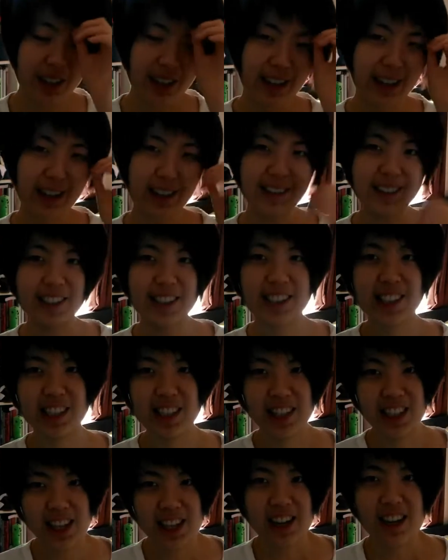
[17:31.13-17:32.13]
and
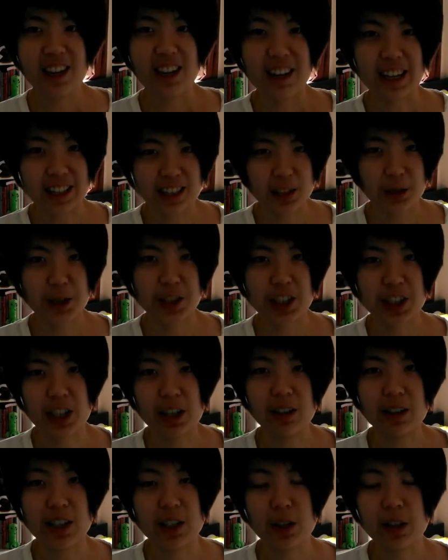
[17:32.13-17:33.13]
as a
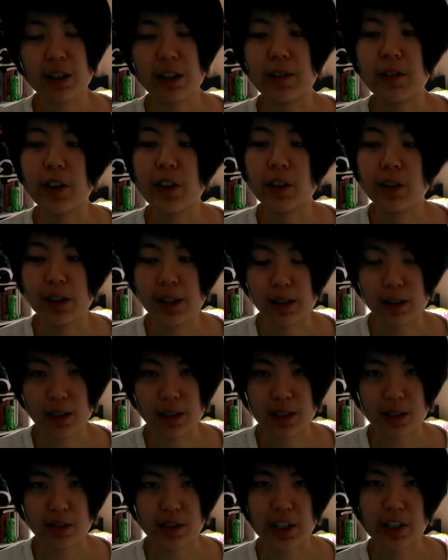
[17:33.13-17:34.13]
result, it's giving you like
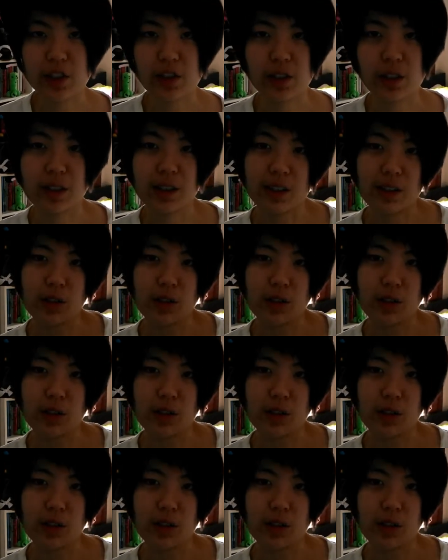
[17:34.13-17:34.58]
lots of tension.